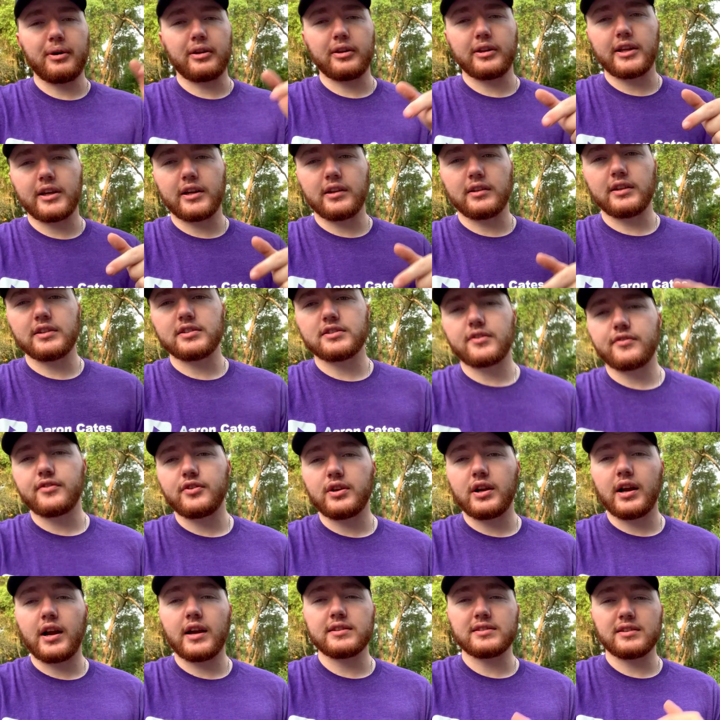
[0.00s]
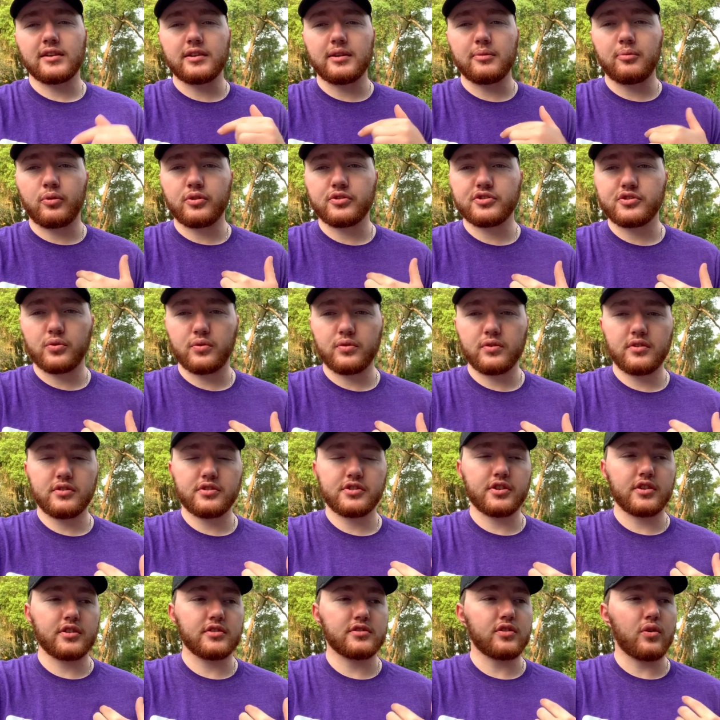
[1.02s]
I'll get a list of you guys and I'll get more short
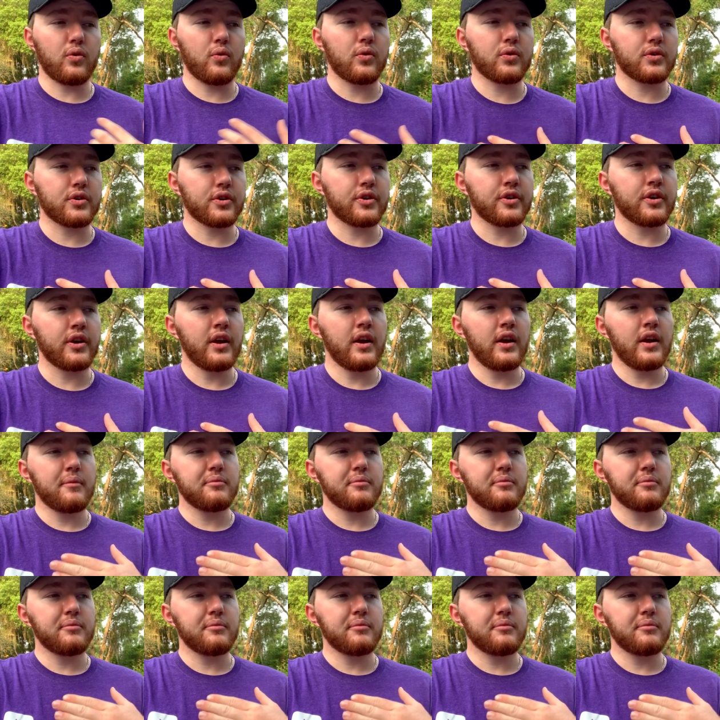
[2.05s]
shirts ordered.